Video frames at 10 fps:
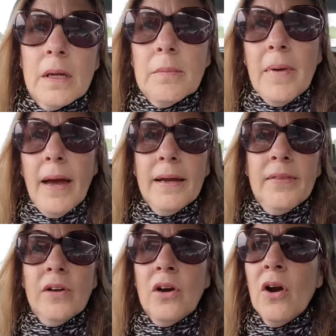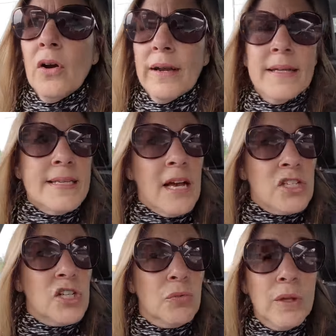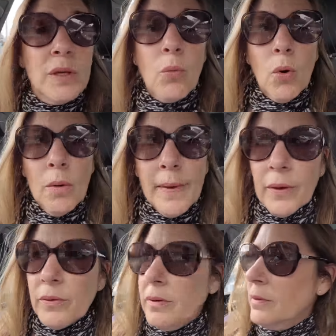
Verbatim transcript: Back in the car, it's actually really warm out.